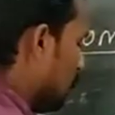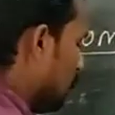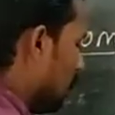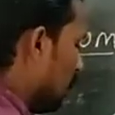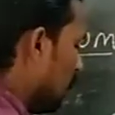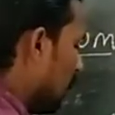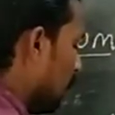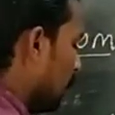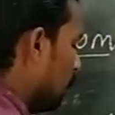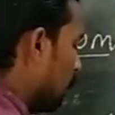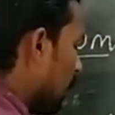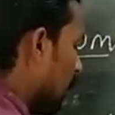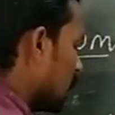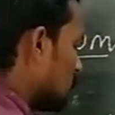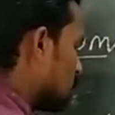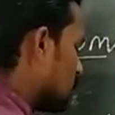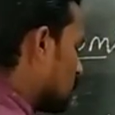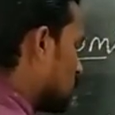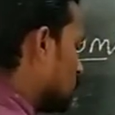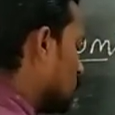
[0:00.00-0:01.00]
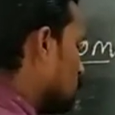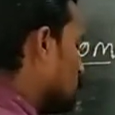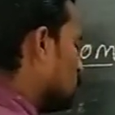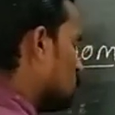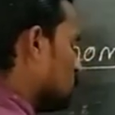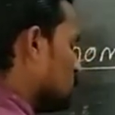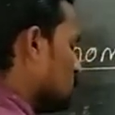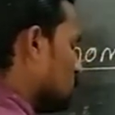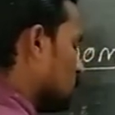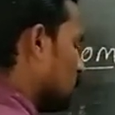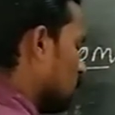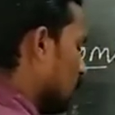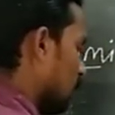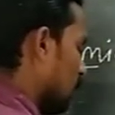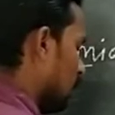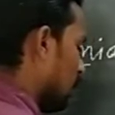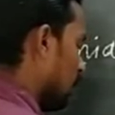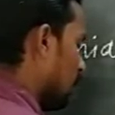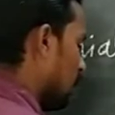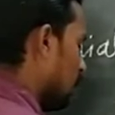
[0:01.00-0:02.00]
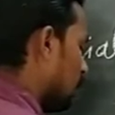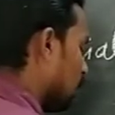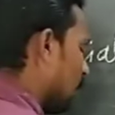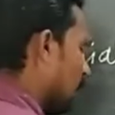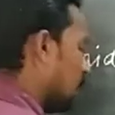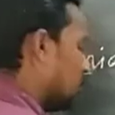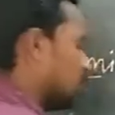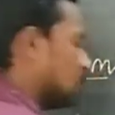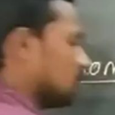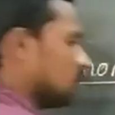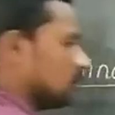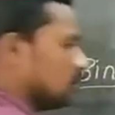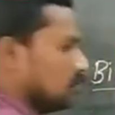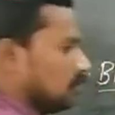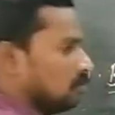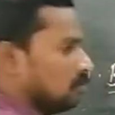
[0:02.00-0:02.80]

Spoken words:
p plus q equal to